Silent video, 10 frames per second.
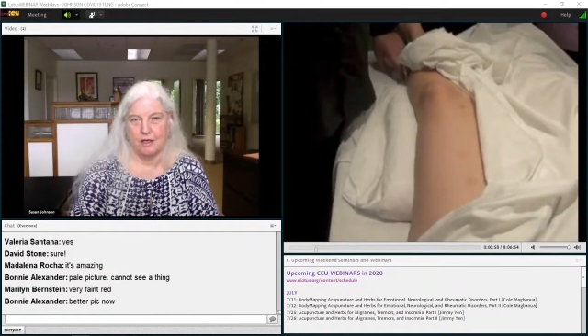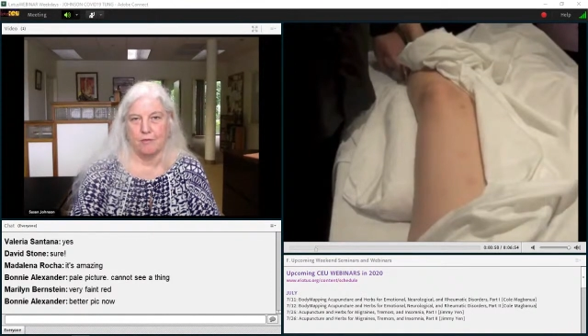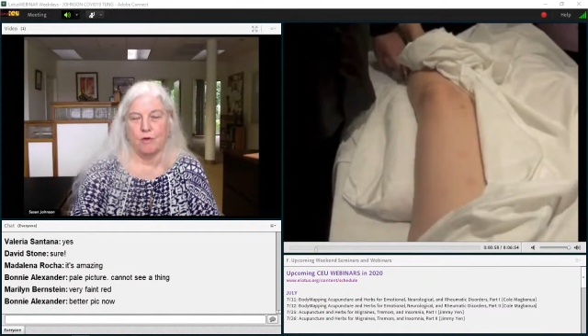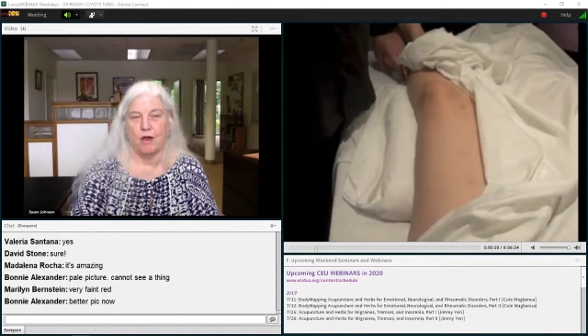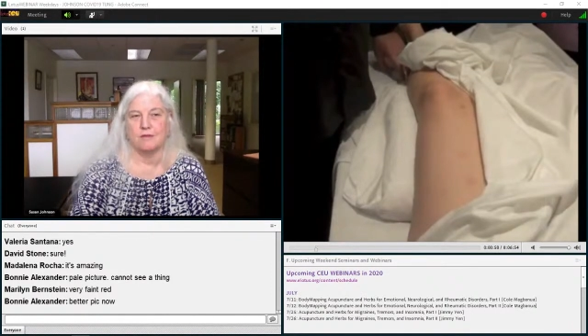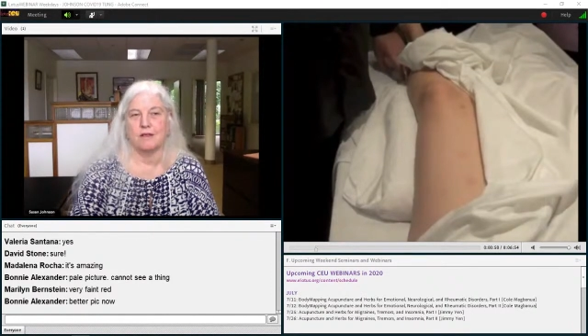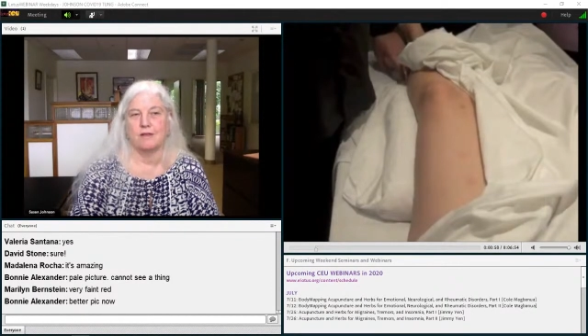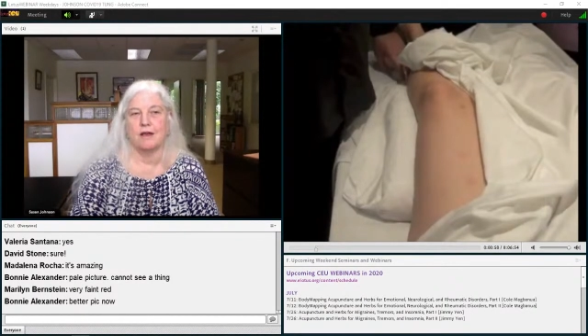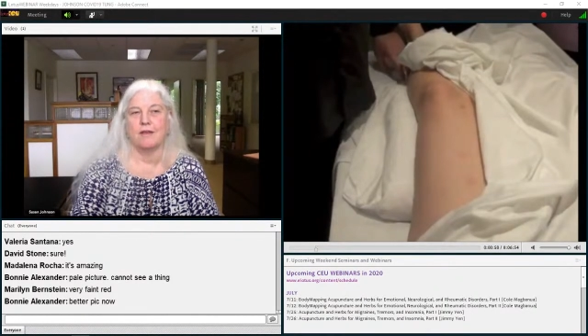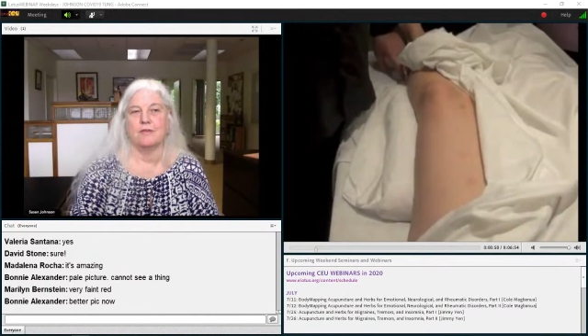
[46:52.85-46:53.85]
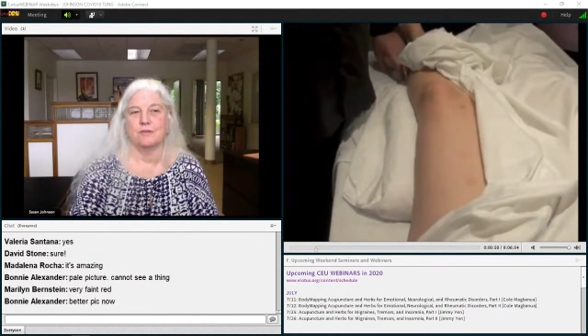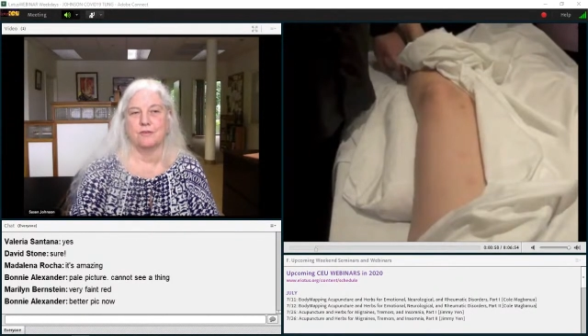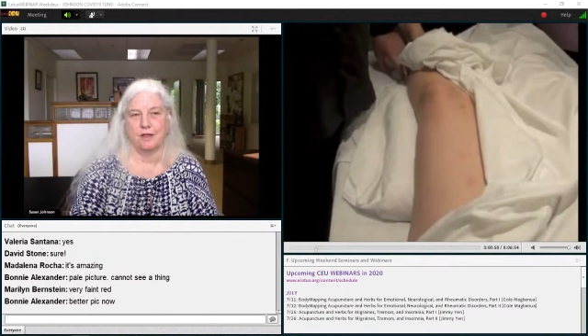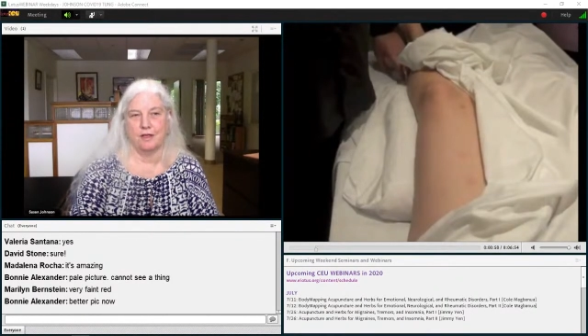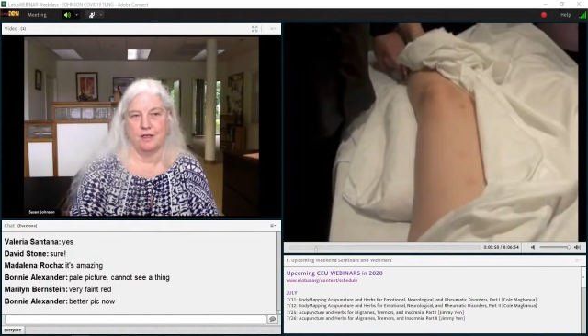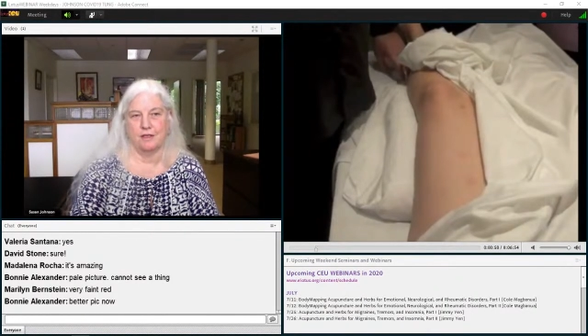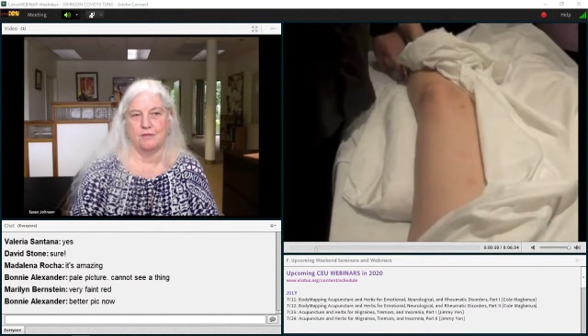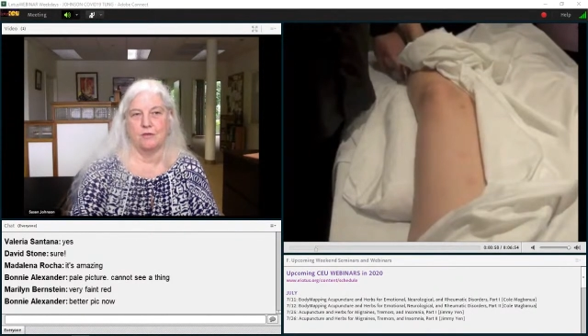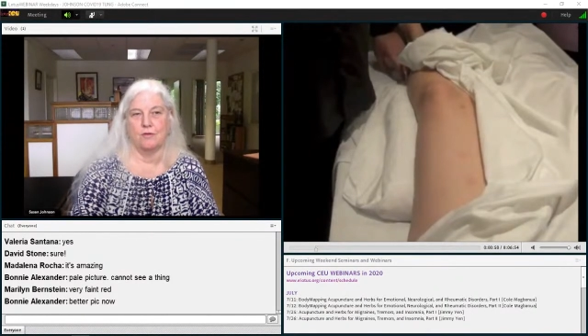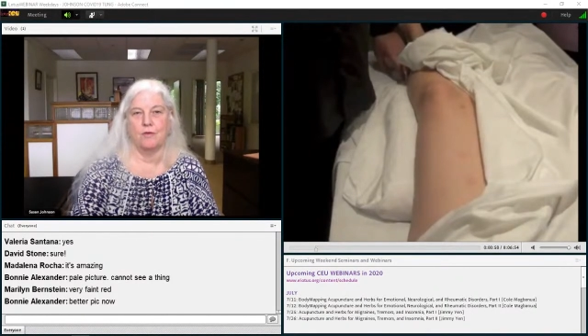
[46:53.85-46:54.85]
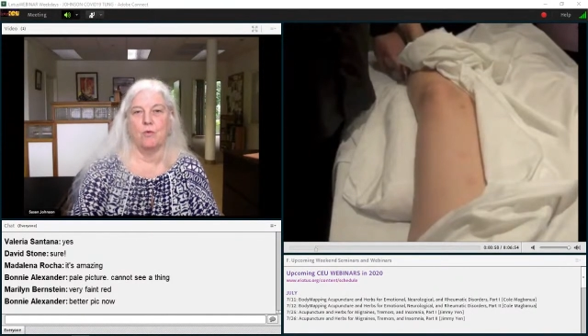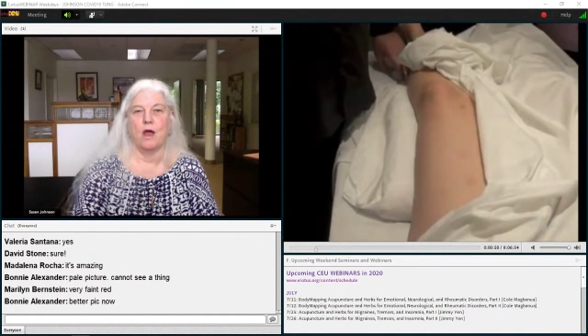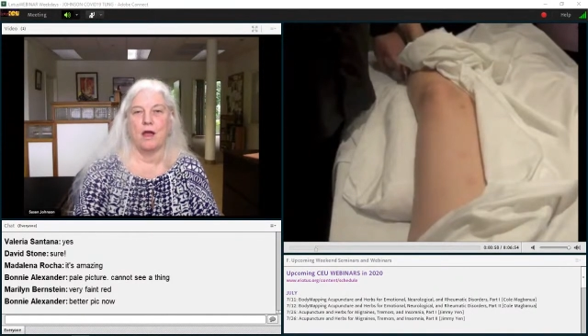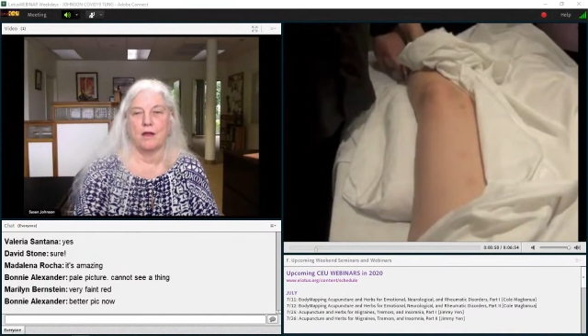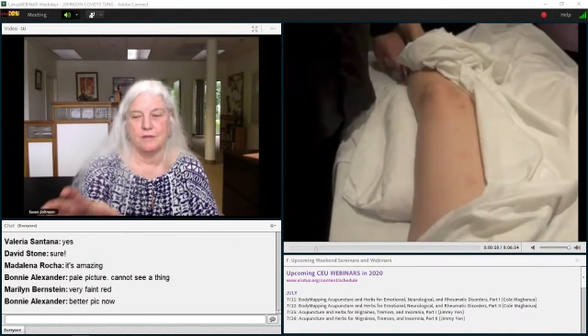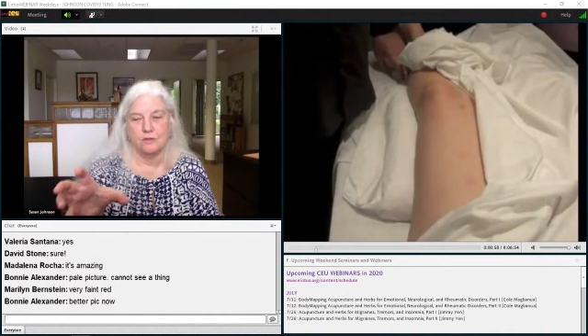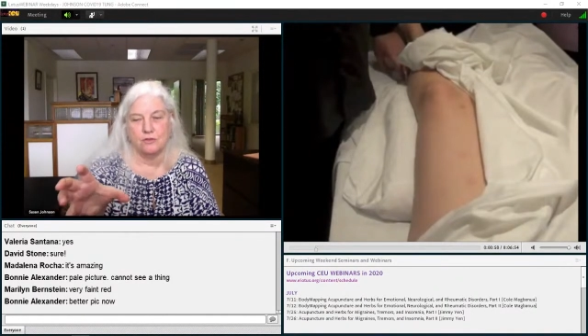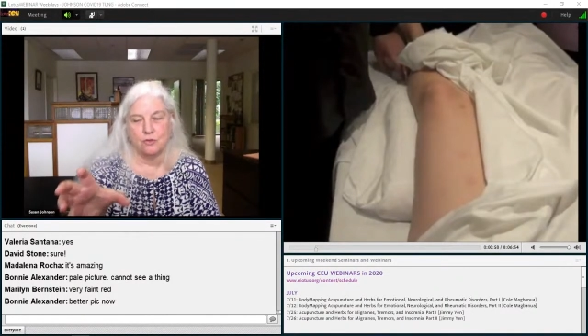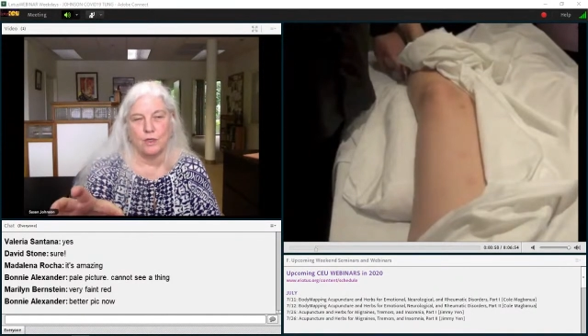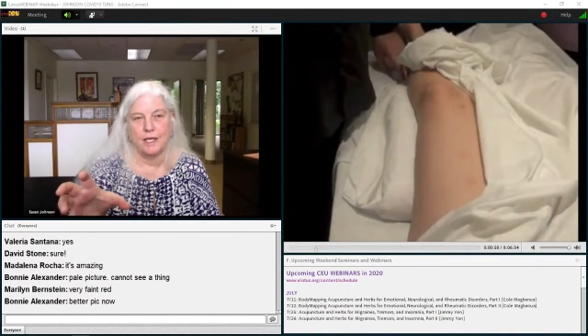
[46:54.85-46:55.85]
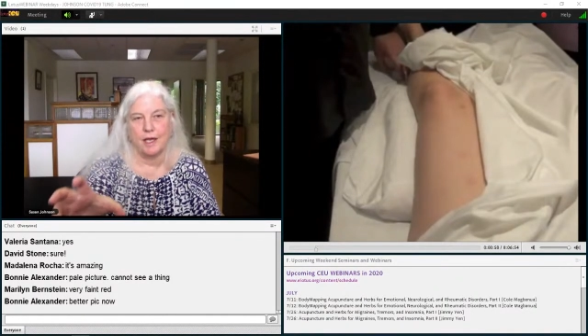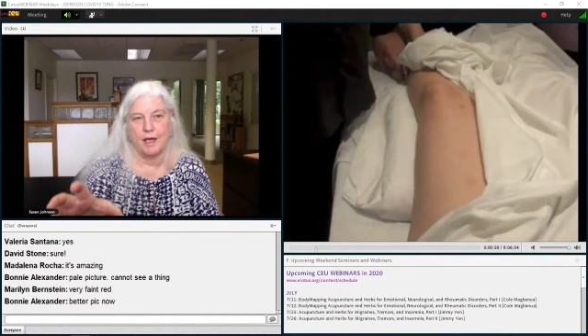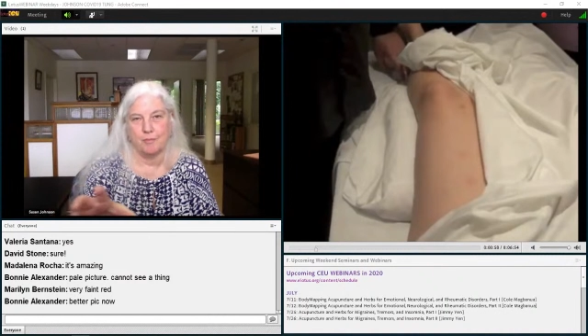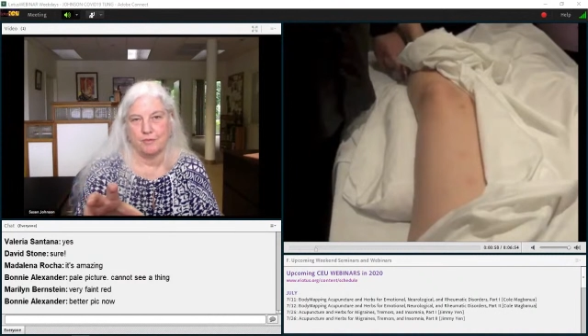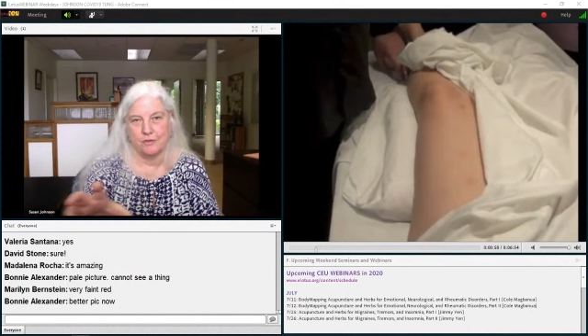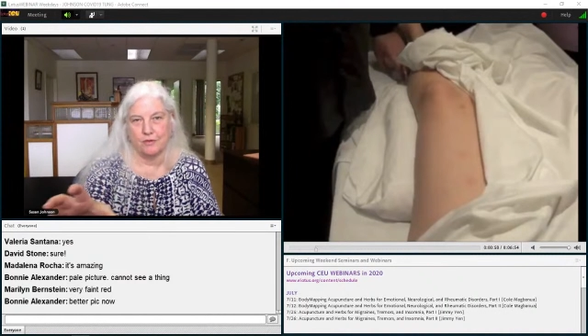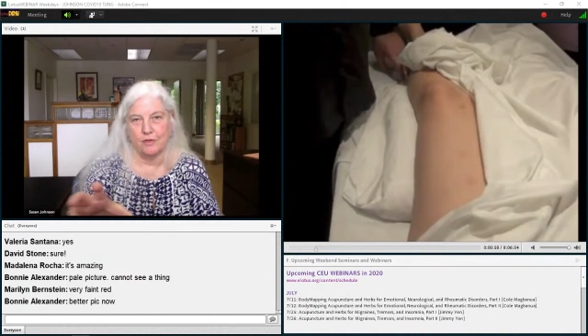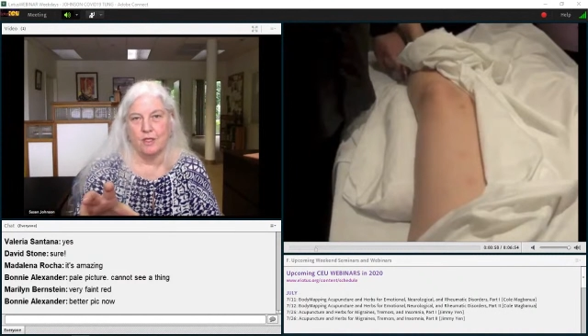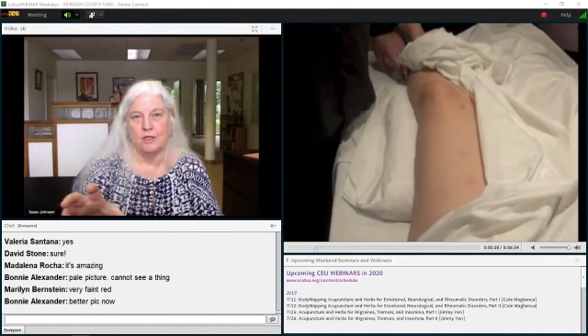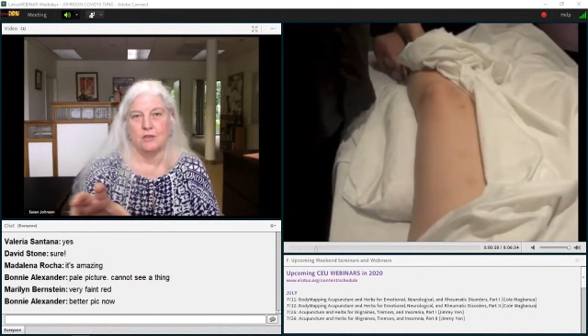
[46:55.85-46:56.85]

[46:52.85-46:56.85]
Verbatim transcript: I rocked on either side. So I rocked the joint capsule.